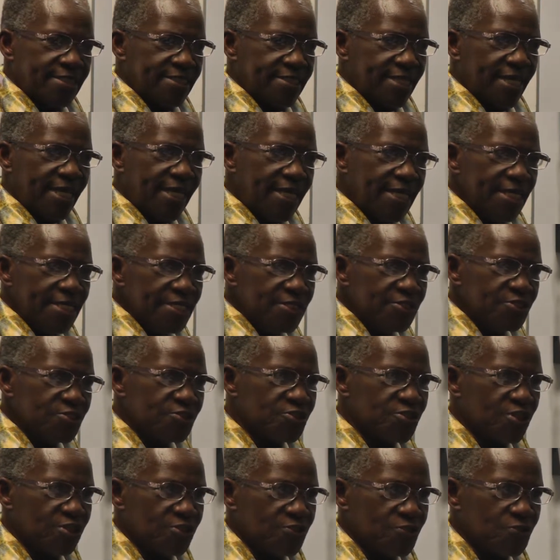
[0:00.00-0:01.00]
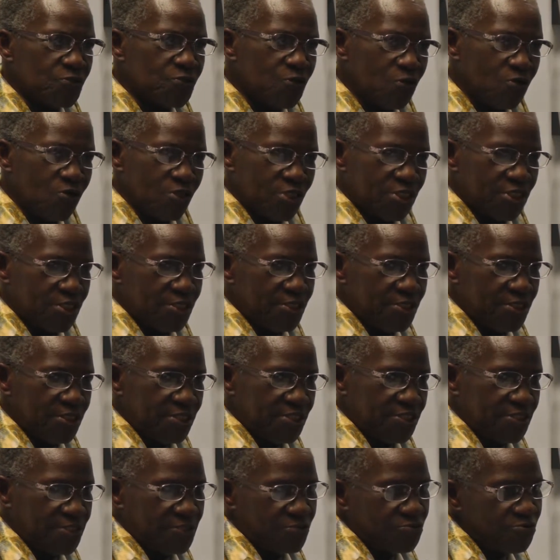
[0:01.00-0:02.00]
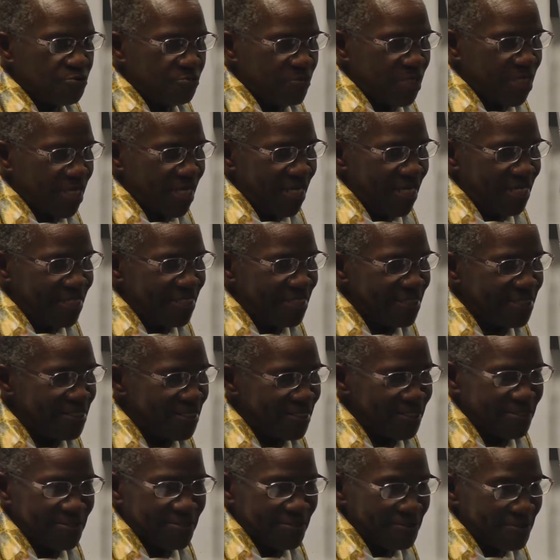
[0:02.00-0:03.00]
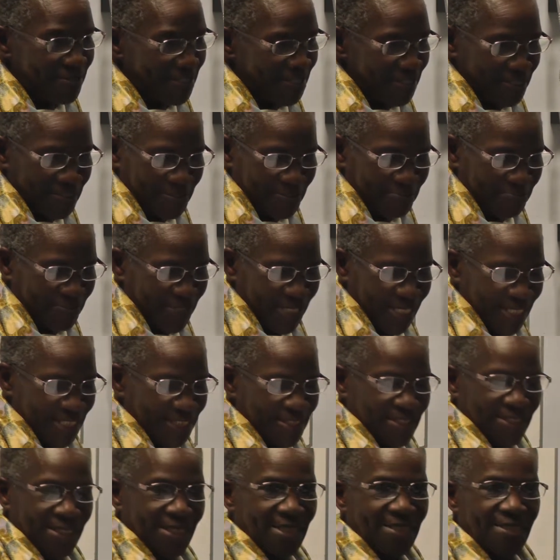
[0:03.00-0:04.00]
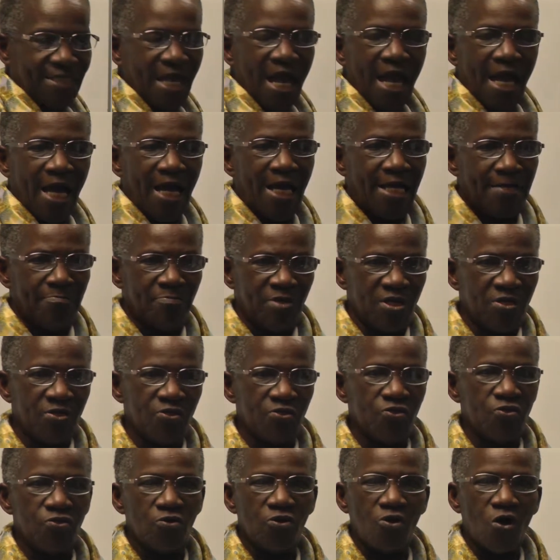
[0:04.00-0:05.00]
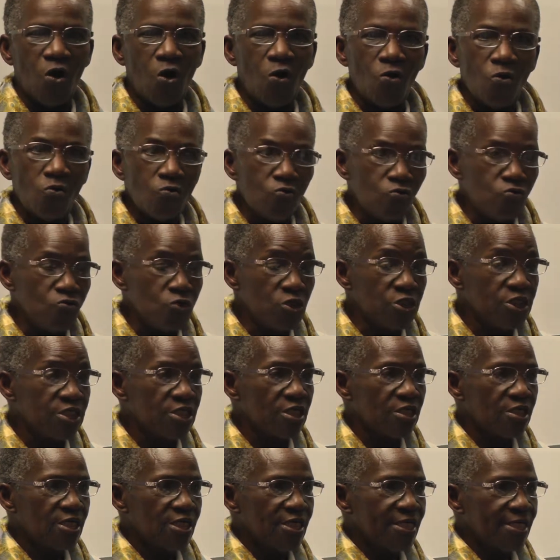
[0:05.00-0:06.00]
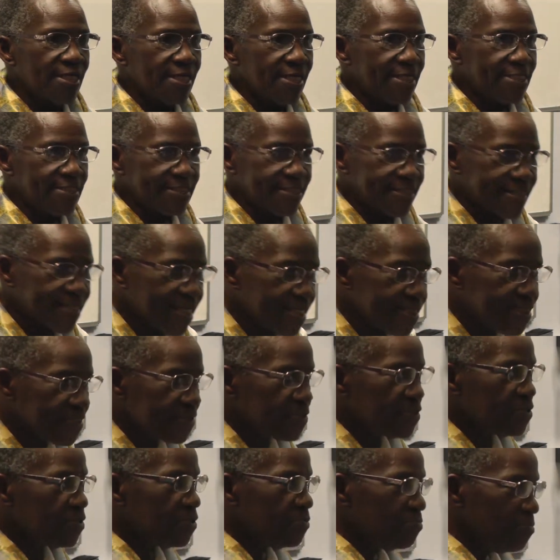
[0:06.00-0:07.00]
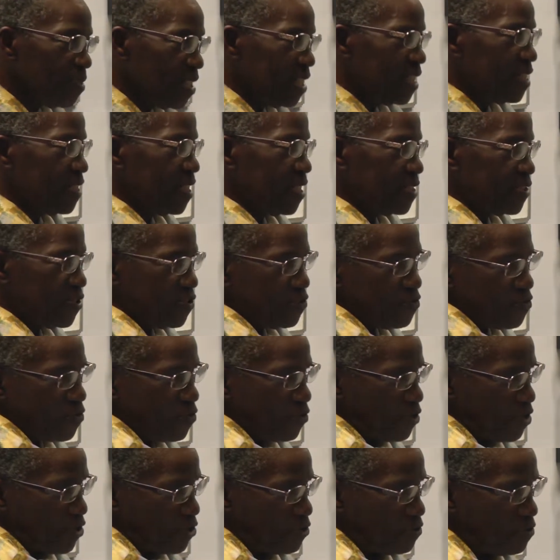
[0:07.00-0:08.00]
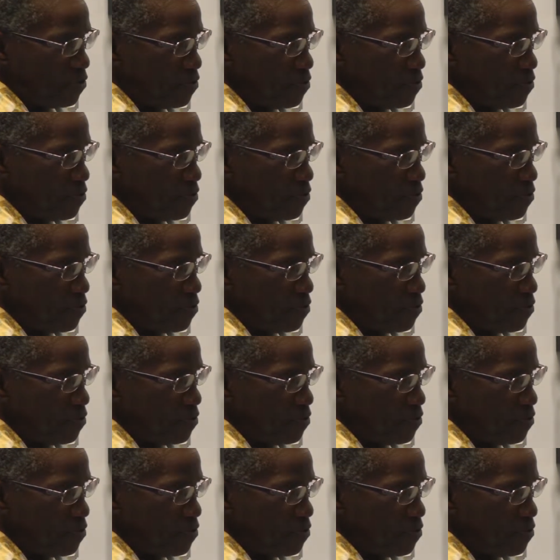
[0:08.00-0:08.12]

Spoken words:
age does not discriminate. It does not discriminate in age. And because you're old, it doesn't mean that you're going to